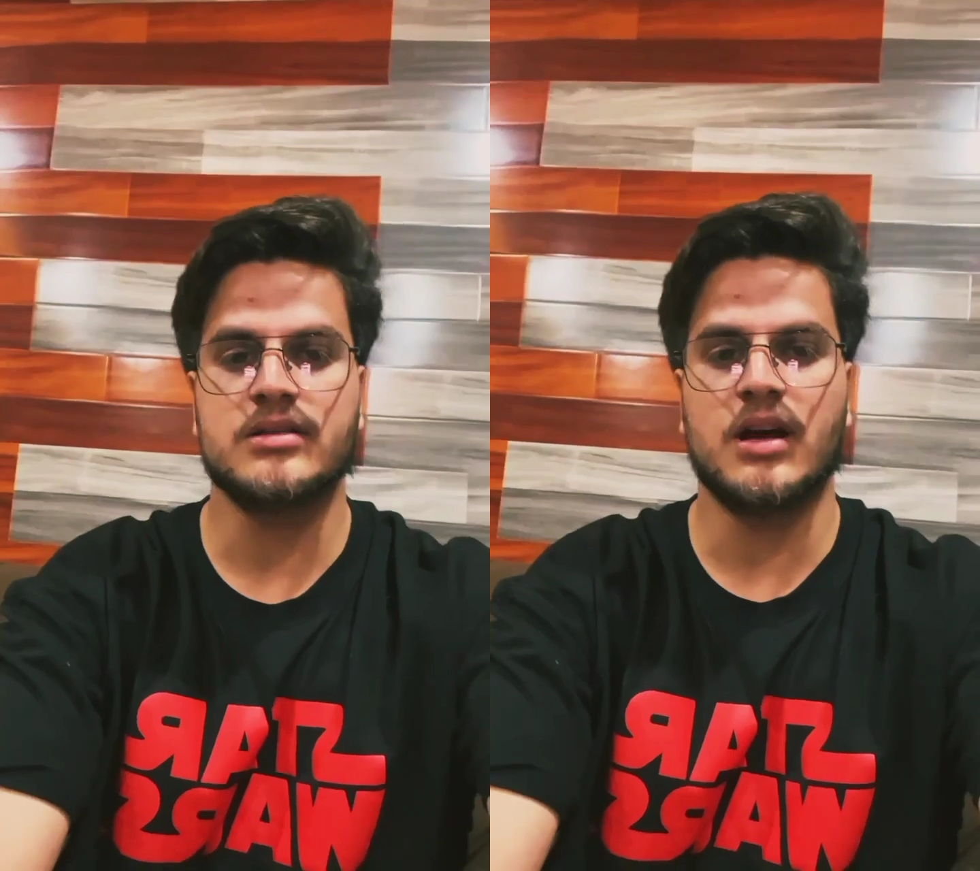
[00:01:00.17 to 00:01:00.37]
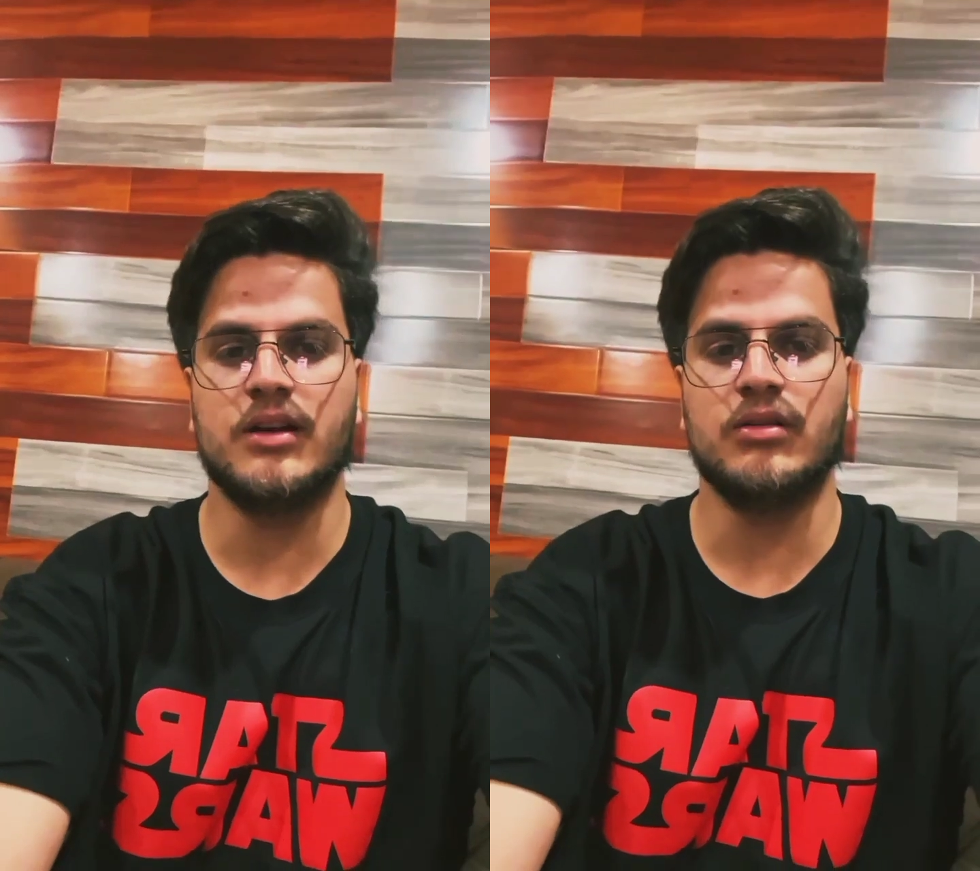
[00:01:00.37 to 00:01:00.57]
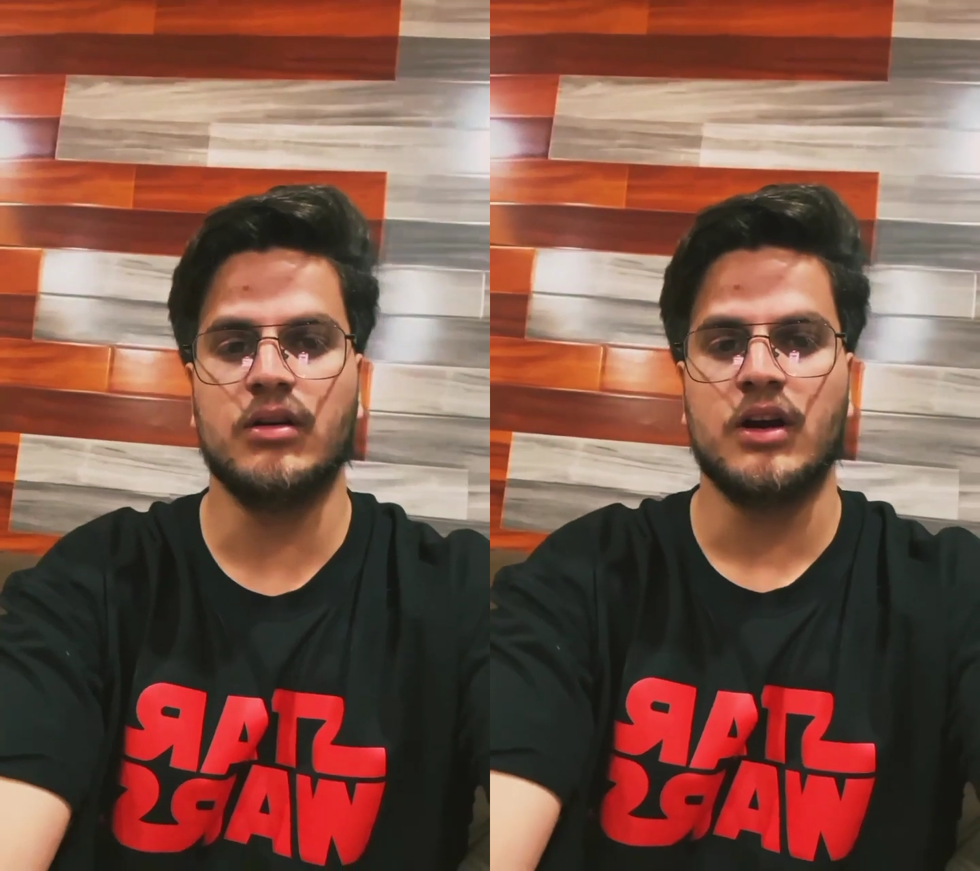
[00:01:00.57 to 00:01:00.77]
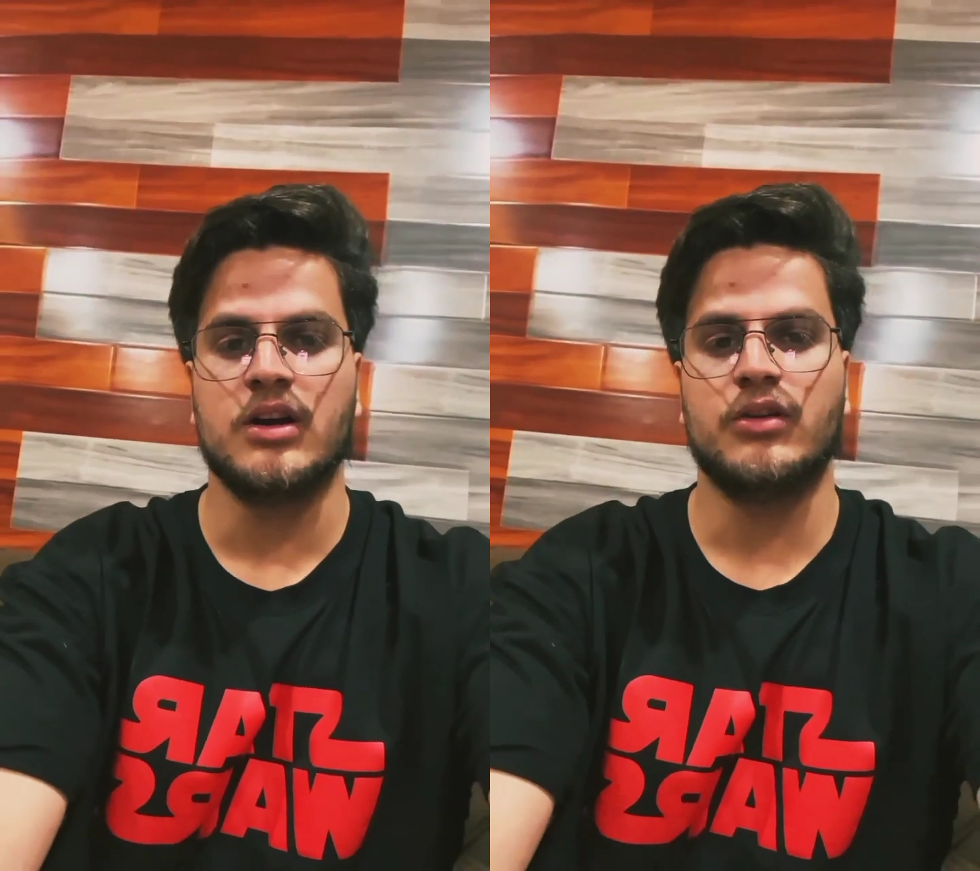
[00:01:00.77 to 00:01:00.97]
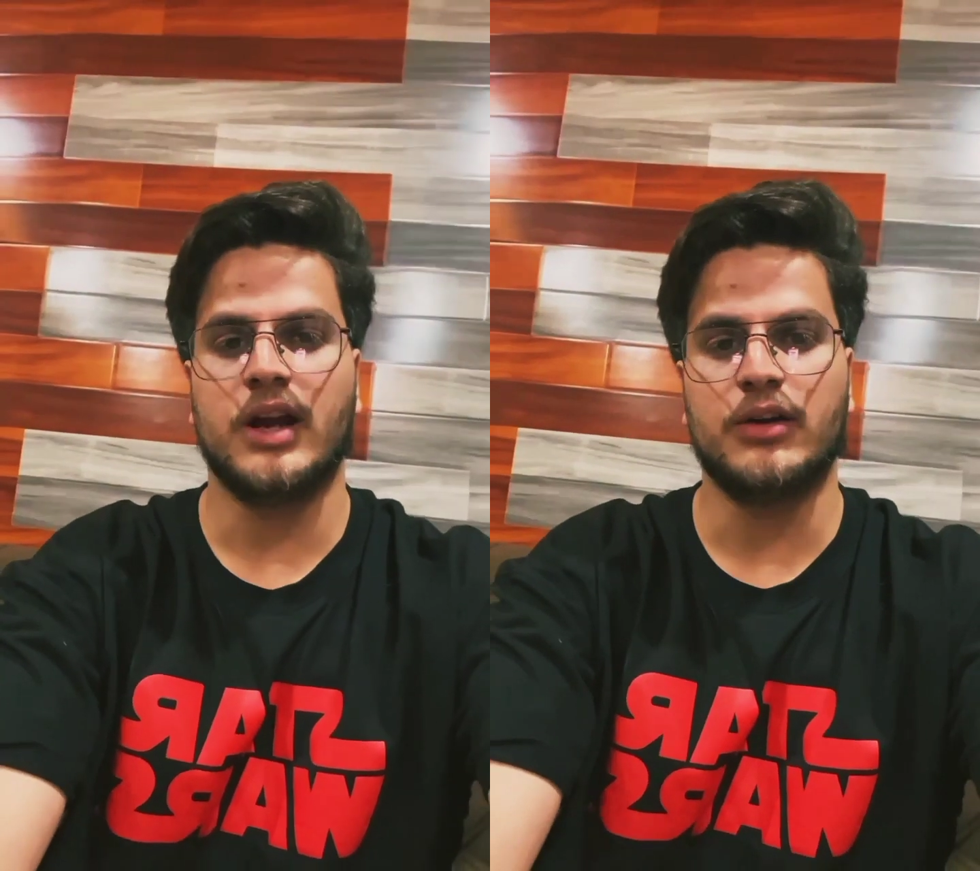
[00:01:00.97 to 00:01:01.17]
scenario
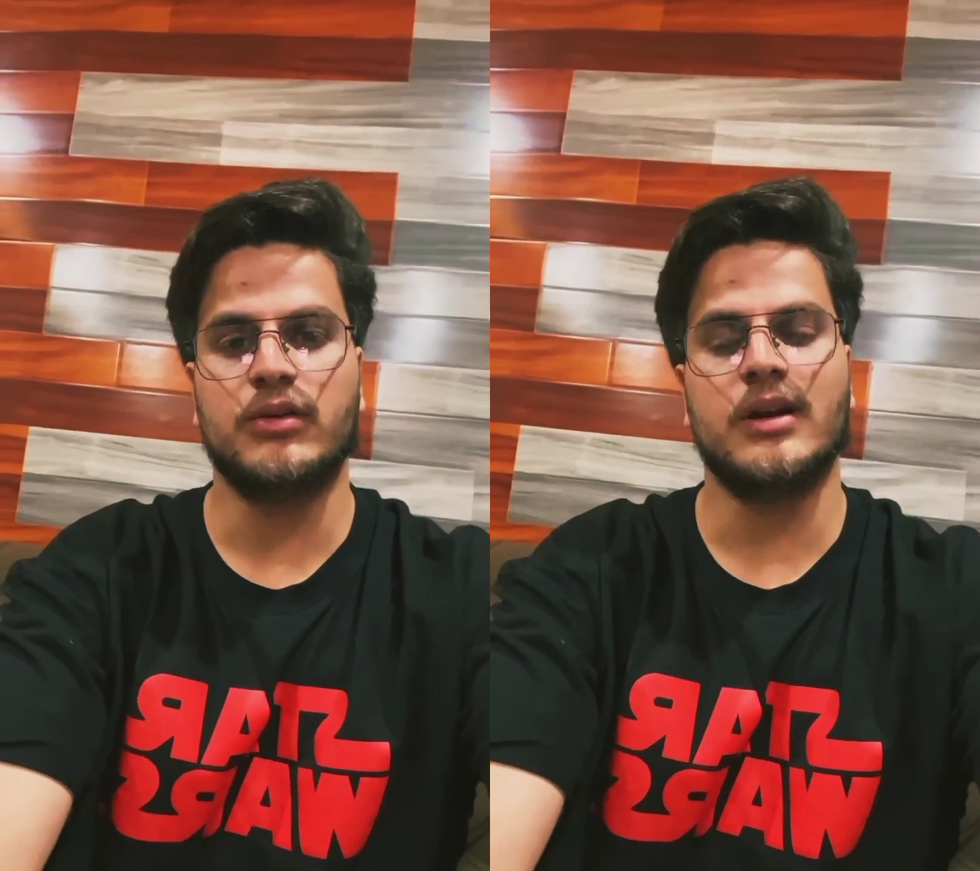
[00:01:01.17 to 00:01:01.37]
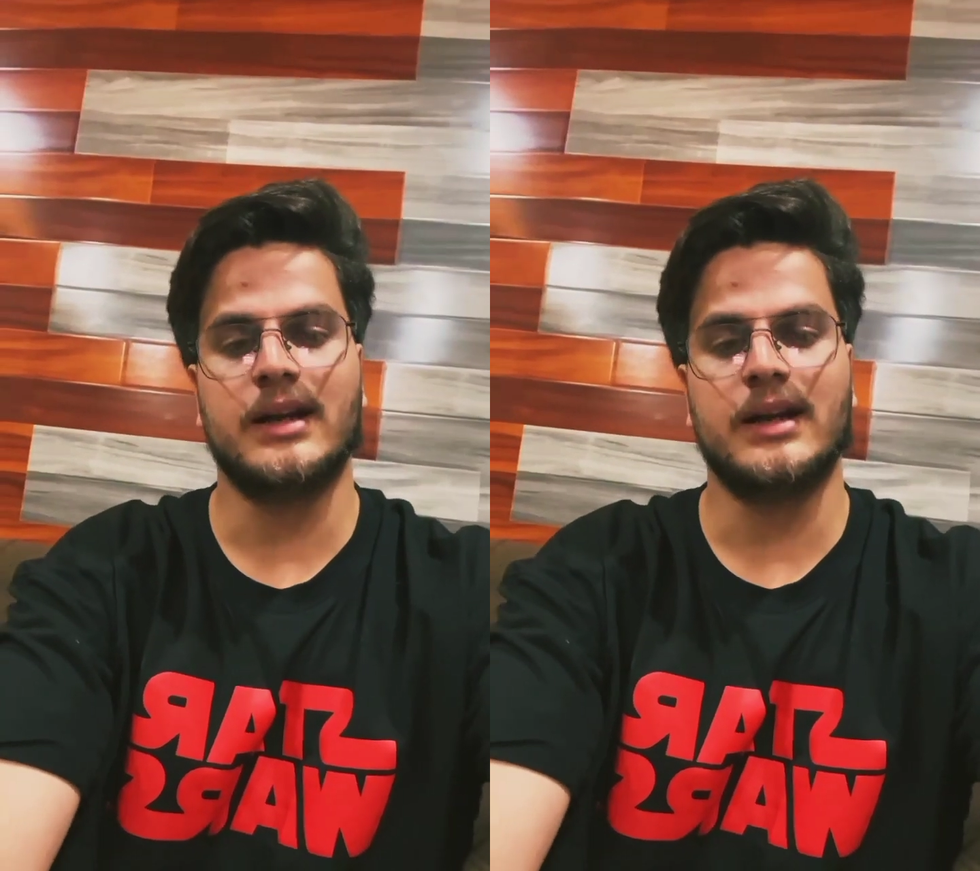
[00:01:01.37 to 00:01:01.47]
to get into